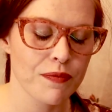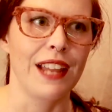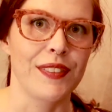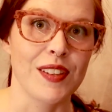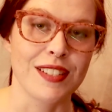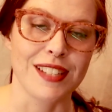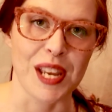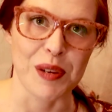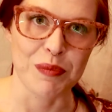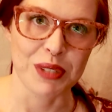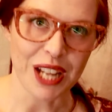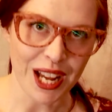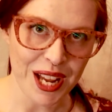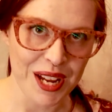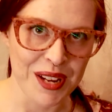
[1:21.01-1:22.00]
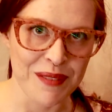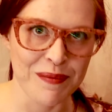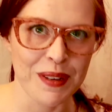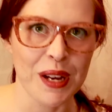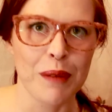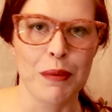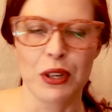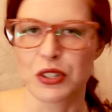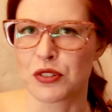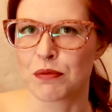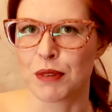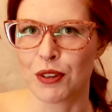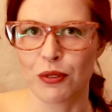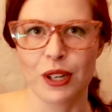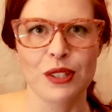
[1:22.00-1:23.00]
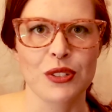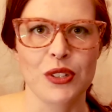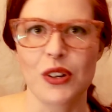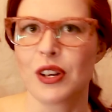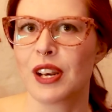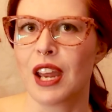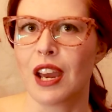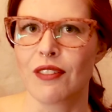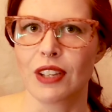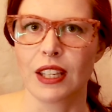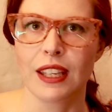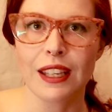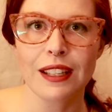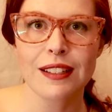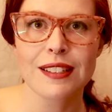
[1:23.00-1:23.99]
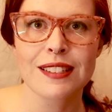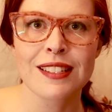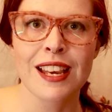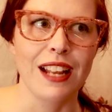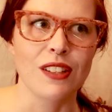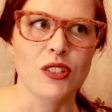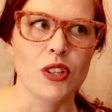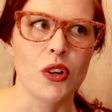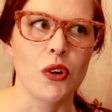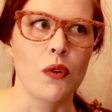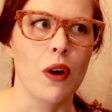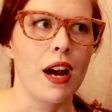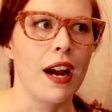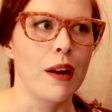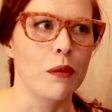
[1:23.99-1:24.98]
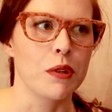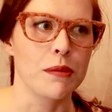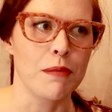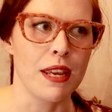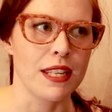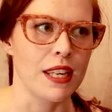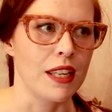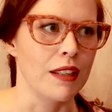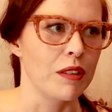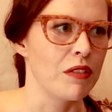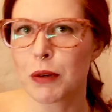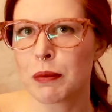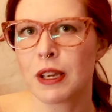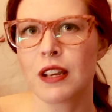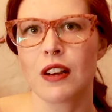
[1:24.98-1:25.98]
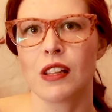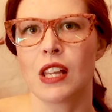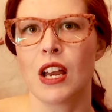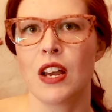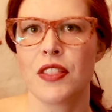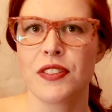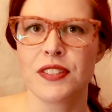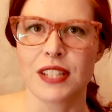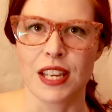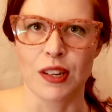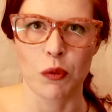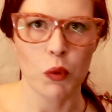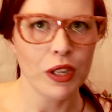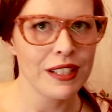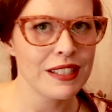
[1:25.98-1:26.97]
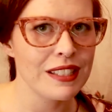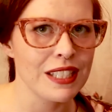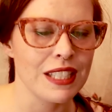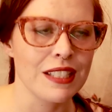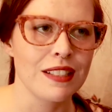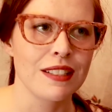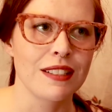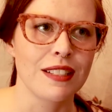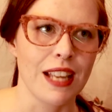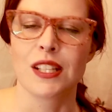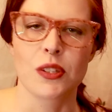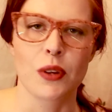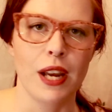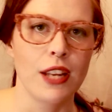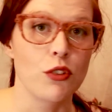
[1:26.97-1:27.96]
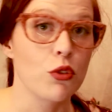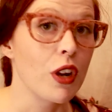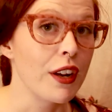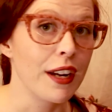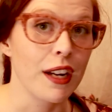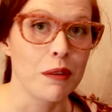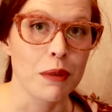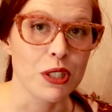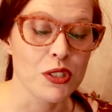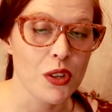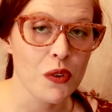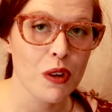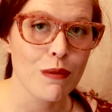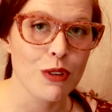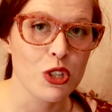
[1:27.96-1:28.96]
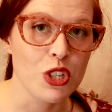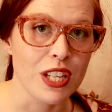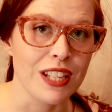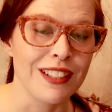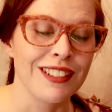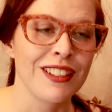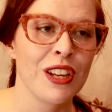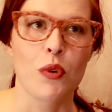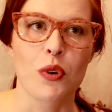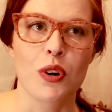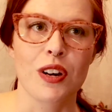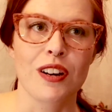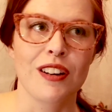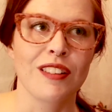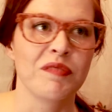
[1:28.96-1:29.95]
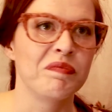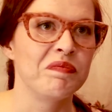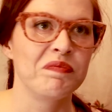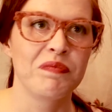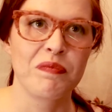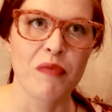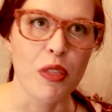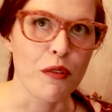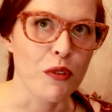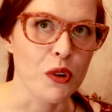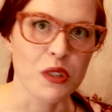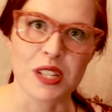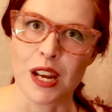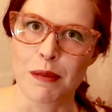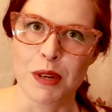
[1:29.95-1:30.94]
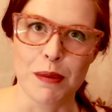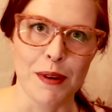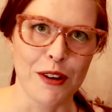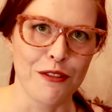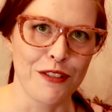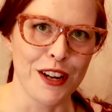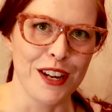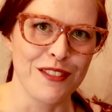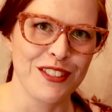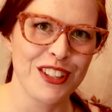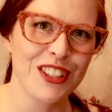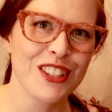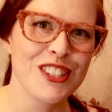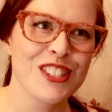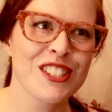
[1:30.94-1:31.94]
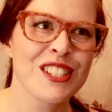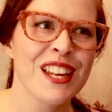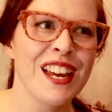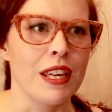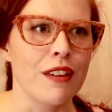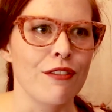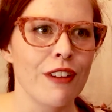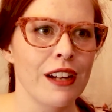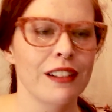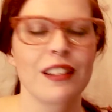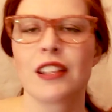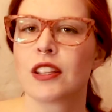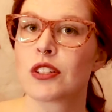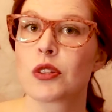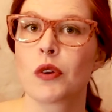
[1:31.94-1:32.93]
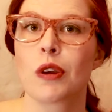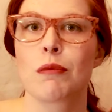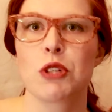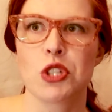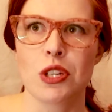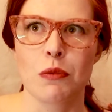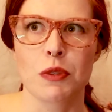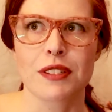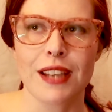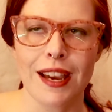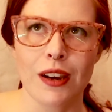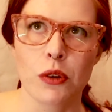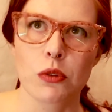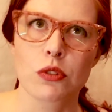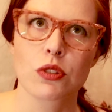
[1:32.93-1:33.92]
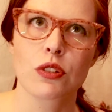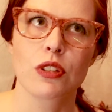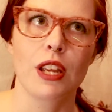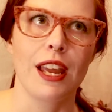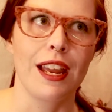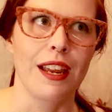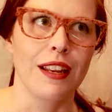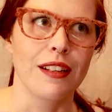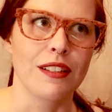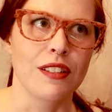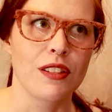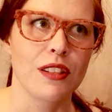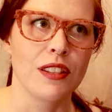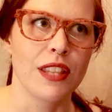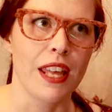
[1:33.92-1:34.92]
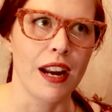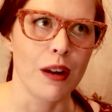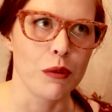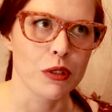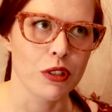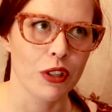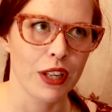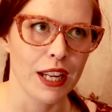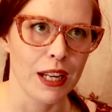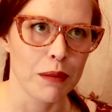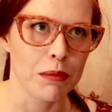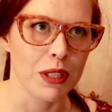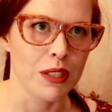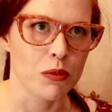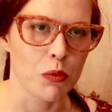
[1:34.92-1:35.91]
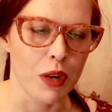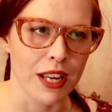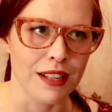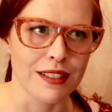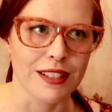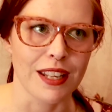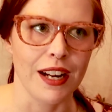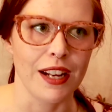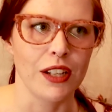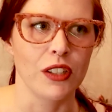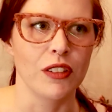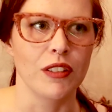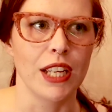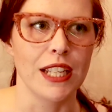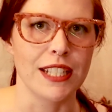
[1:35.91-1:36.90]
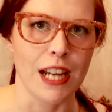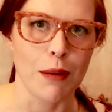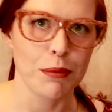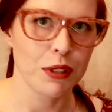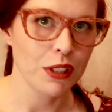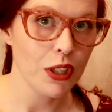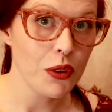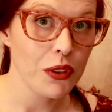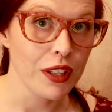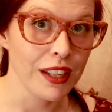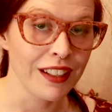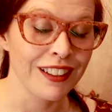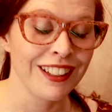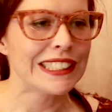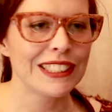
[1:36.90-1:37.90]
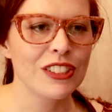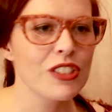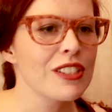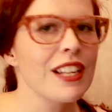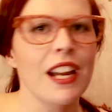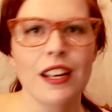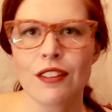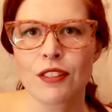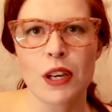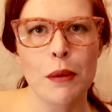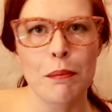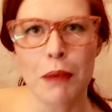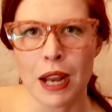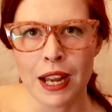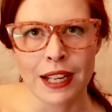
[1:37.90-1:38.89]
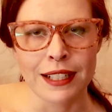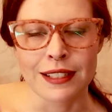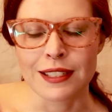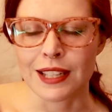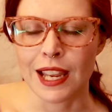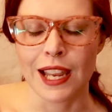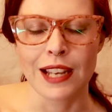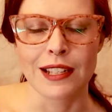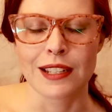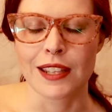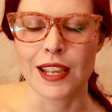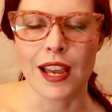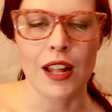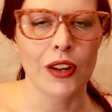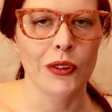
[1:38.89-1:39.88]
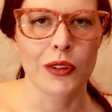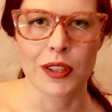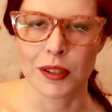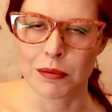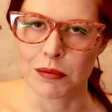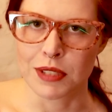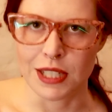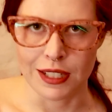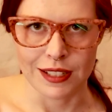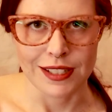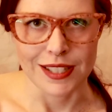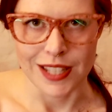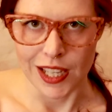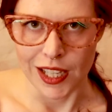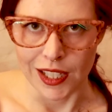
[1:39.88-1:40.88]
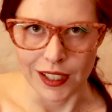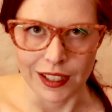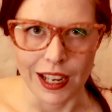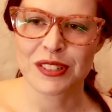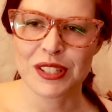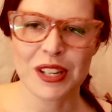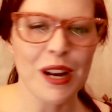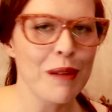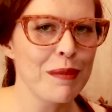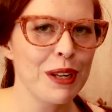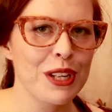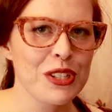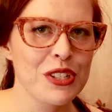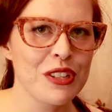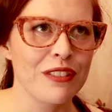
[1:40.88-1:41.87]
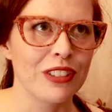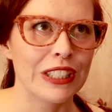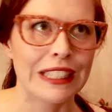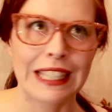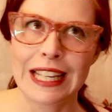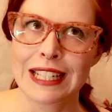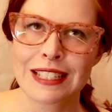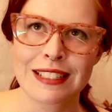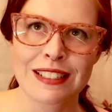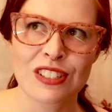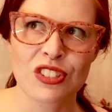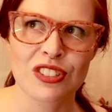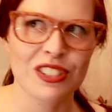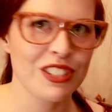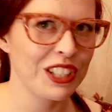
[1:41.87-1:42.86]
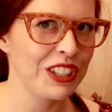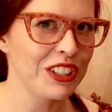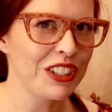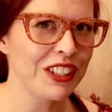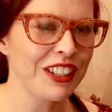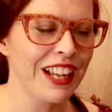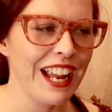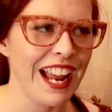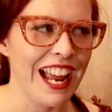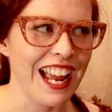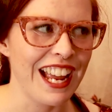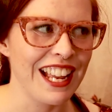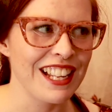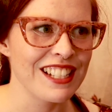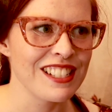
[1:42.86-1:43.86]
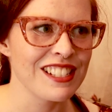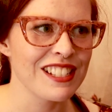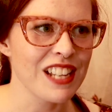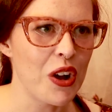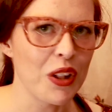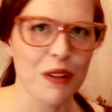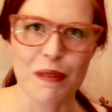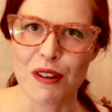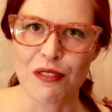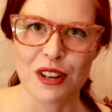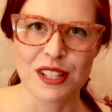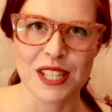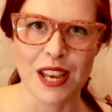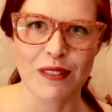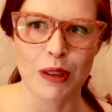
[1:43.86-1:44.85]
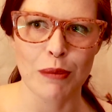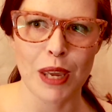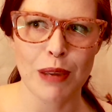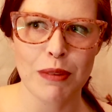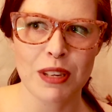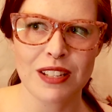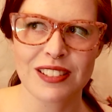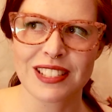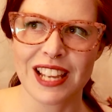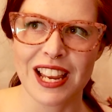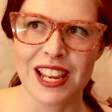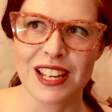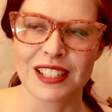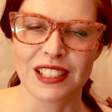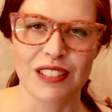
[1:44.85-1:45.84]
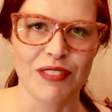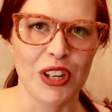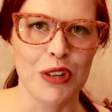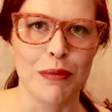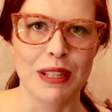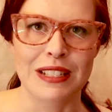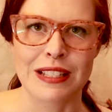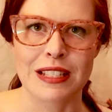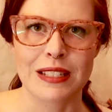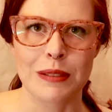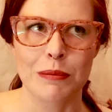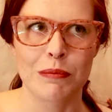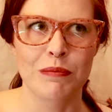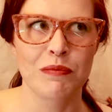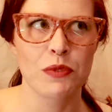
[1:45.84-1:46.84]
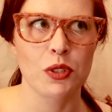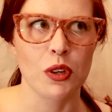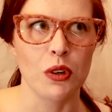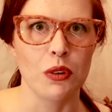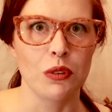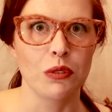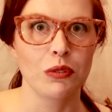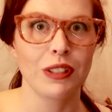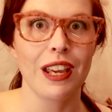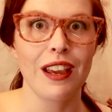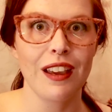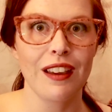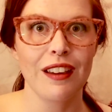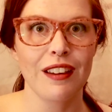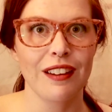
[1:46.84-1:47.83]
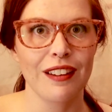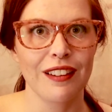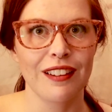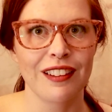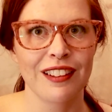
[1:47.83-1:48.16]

At the same time, a bunch of my friends started having kids, and so I was making burping cloths and onesies, and so I had trotted out my sewing machine for the first time in about 5 years. The fact that the sewing machine was out and that I was looking at these ways that I could adapt clothing just kind of combined, and the algorithm did its thing. It was a combination of a latent skill and all of my friends having babies and environmentalism. So yay!